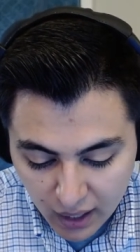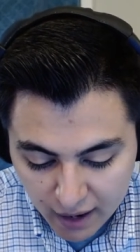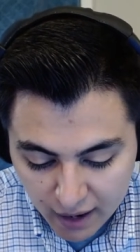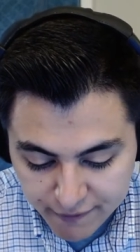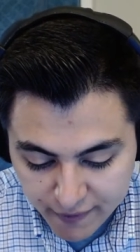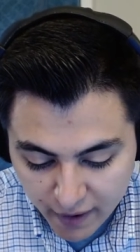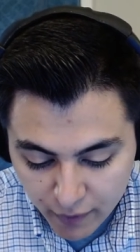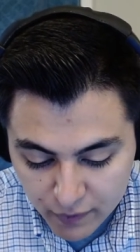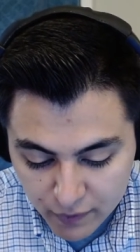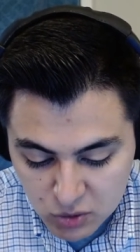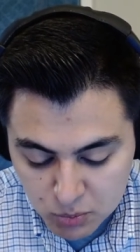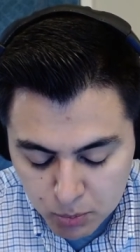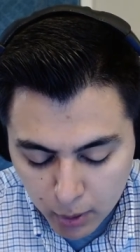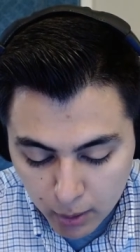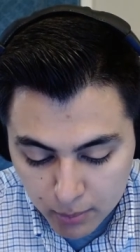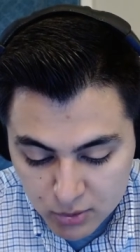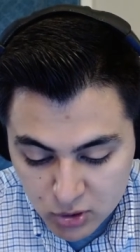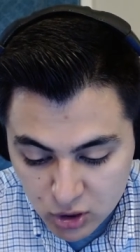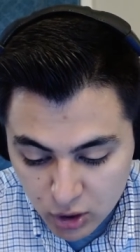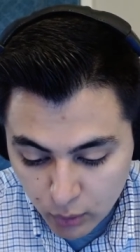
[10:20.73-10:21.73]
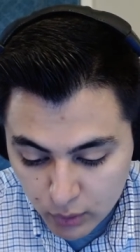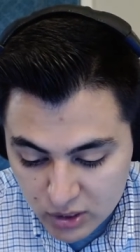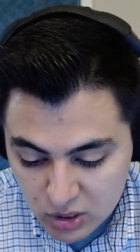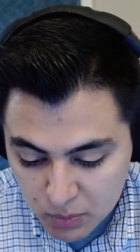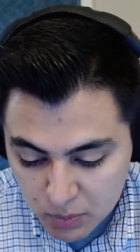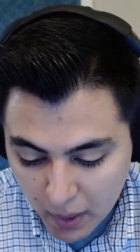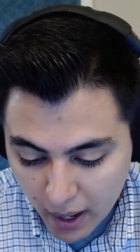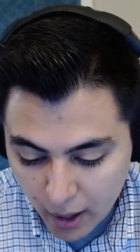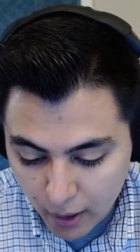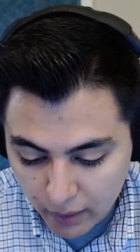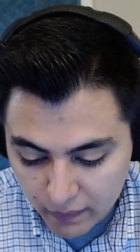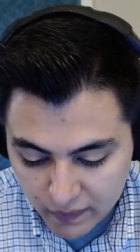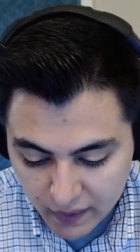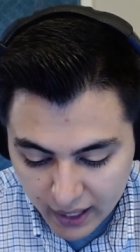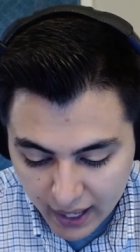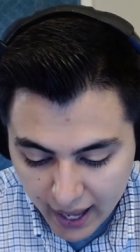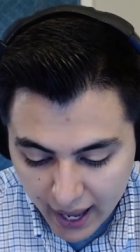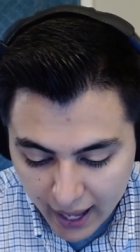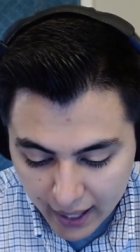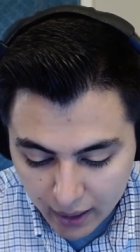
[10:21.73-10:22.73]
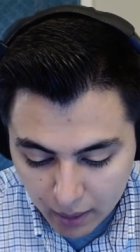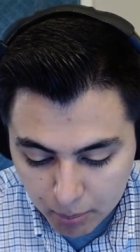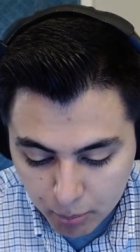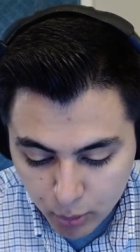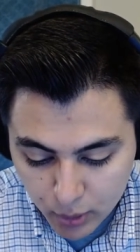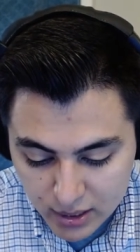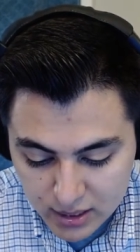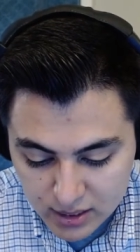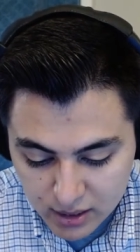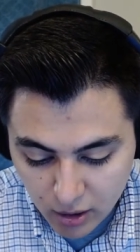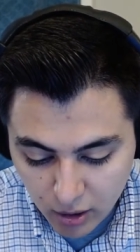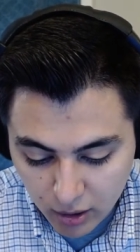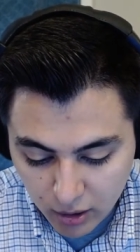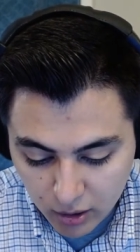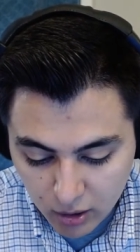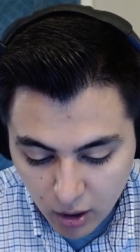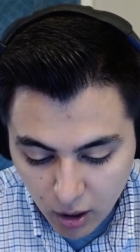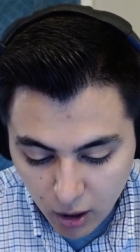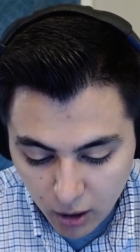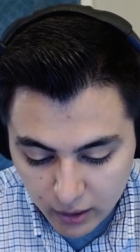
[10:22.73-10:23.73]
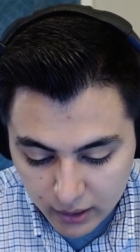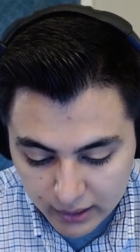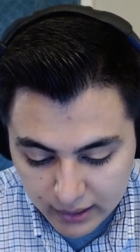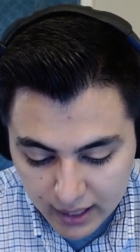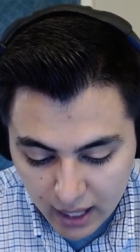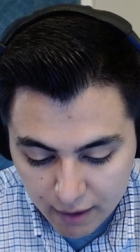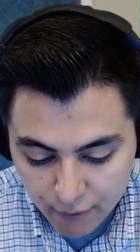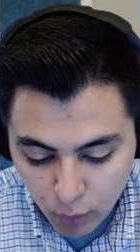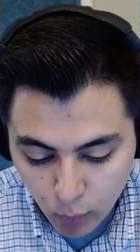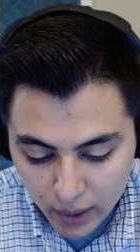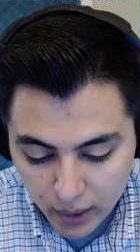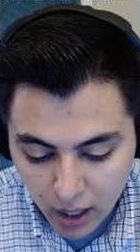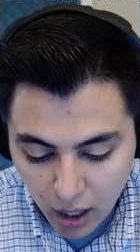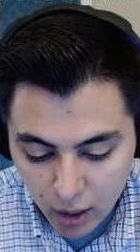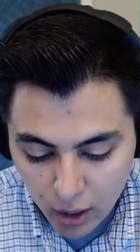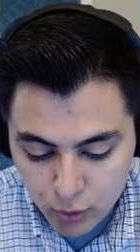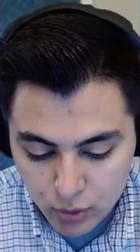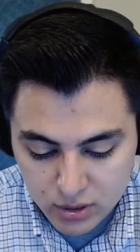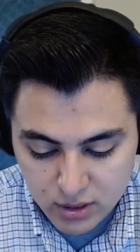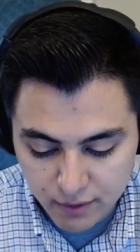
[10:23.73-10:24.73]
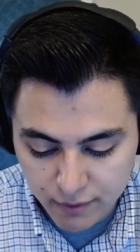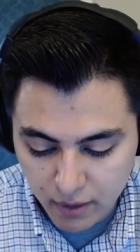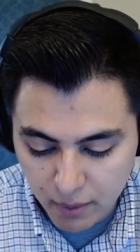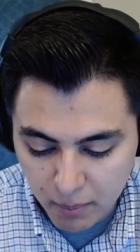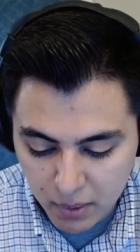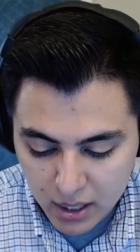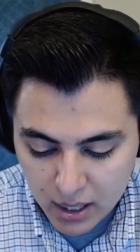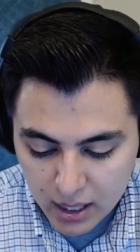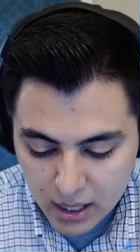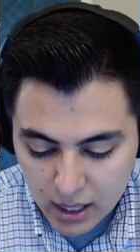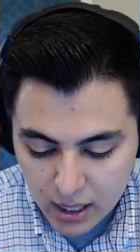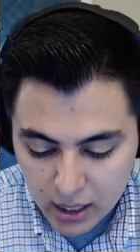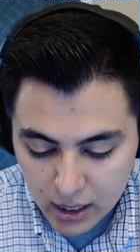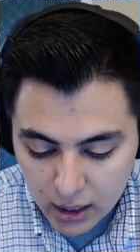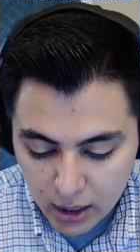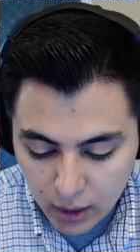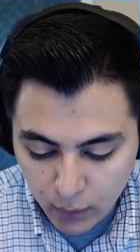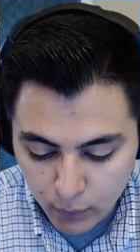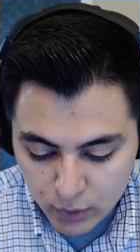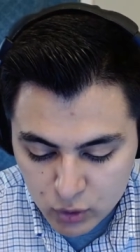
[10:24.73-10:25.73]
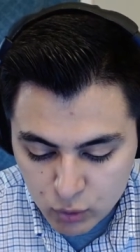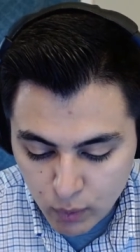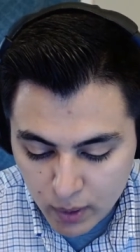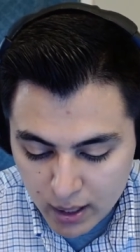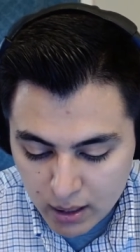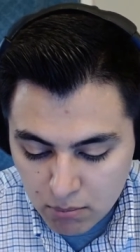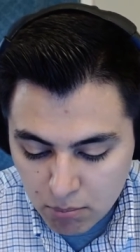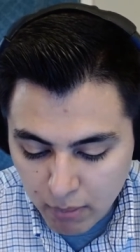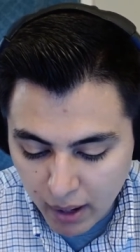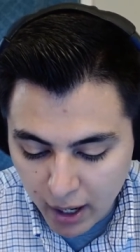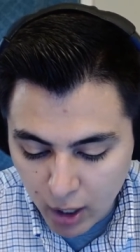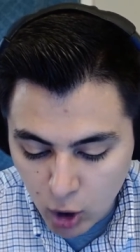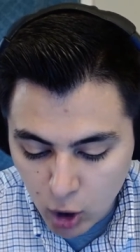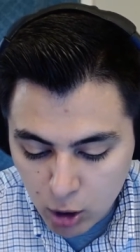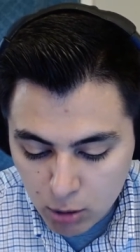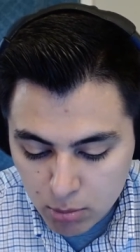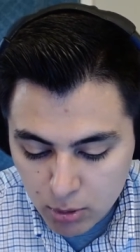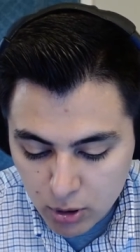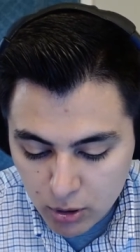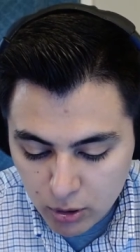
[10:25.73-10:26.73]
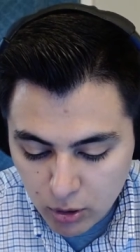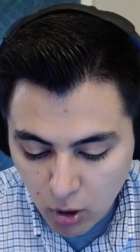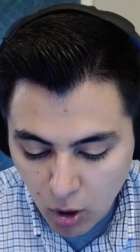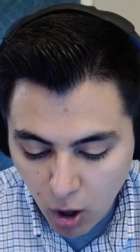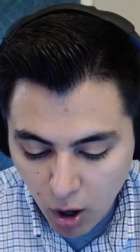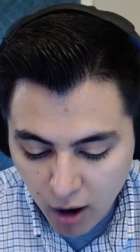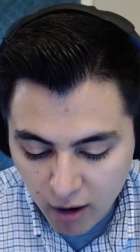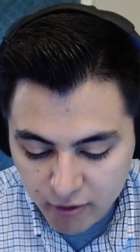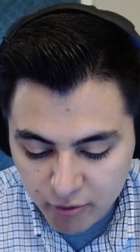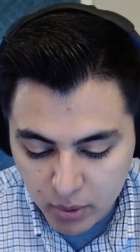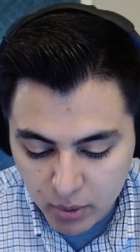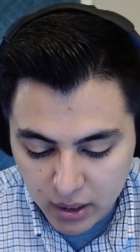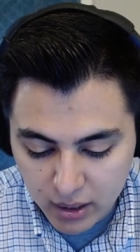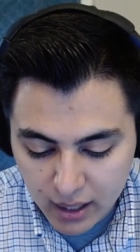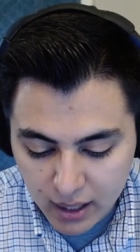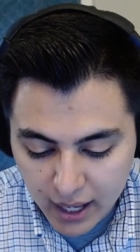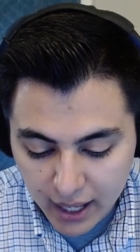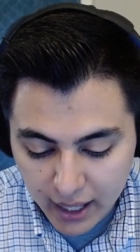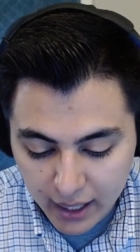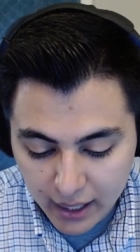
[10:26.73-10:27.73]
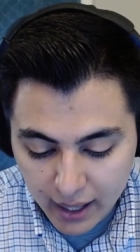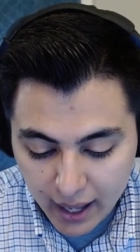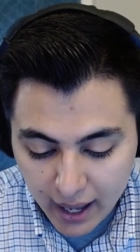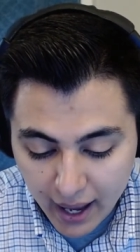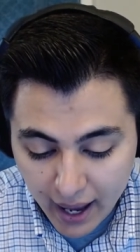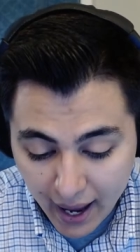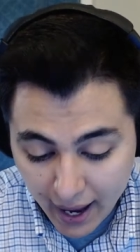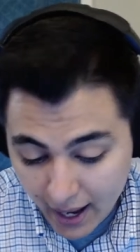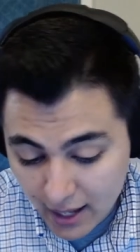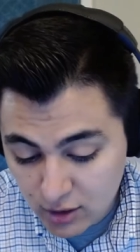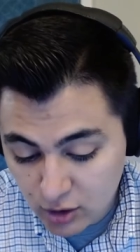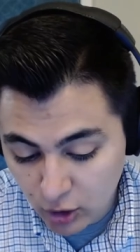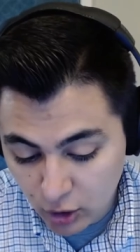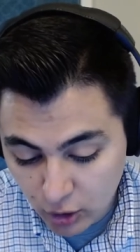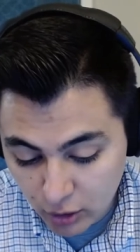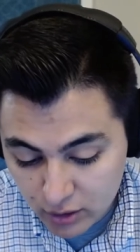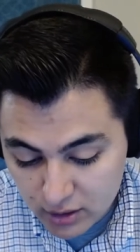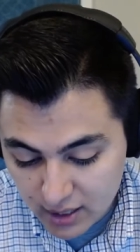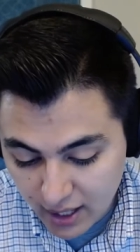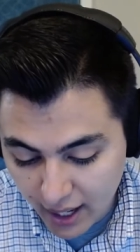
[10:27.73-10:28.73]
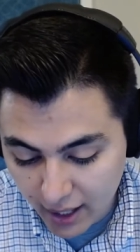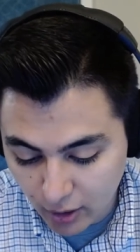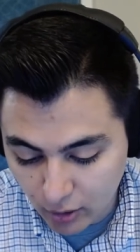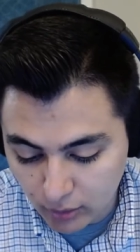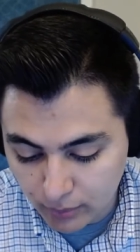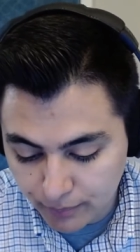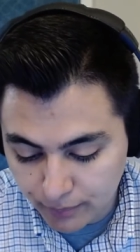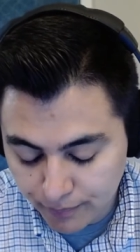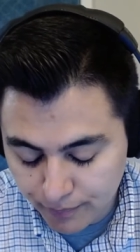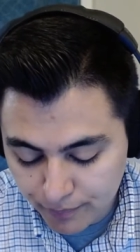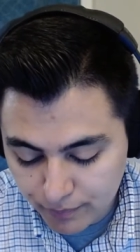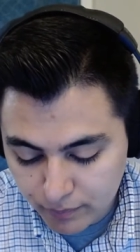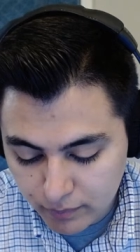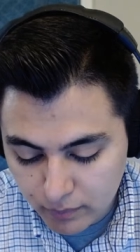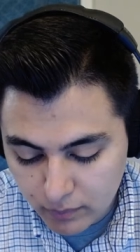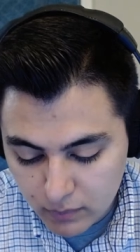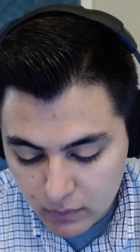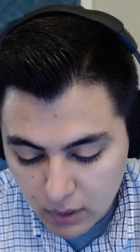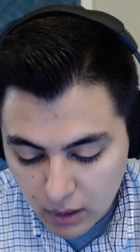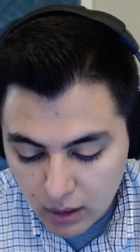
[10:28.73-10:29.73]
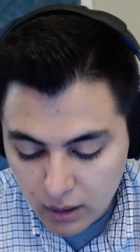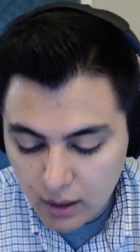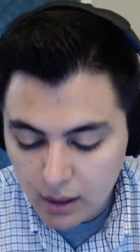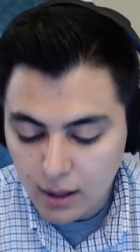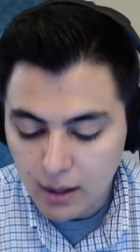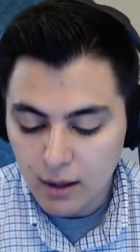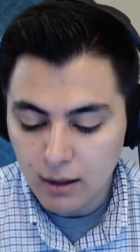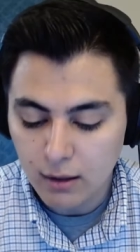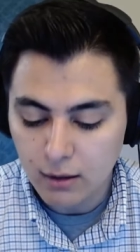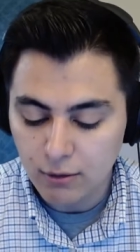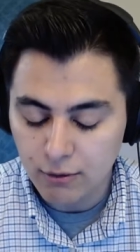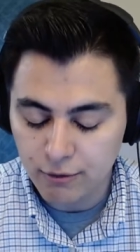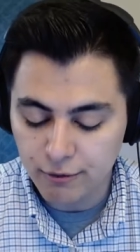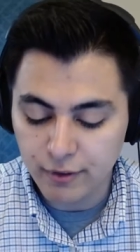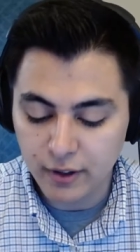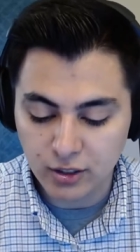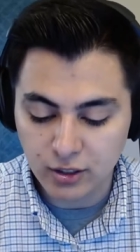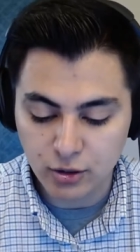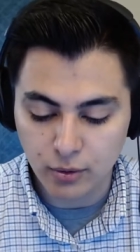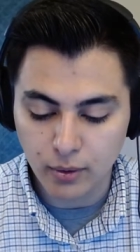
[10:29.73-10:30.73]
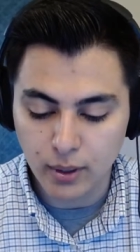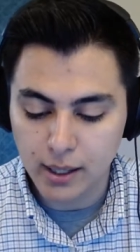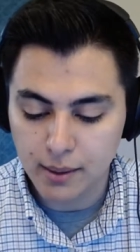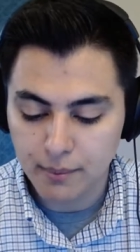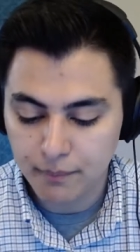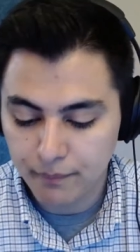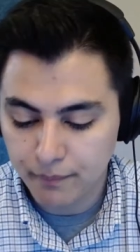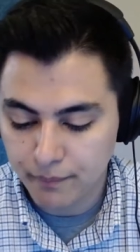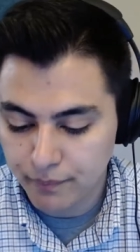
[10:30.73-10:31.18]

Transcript: I found this poem so inspiring that I had it printed on a card and gave away hundreds of them. It was written by Herbert Kaufman and has a good title Victory.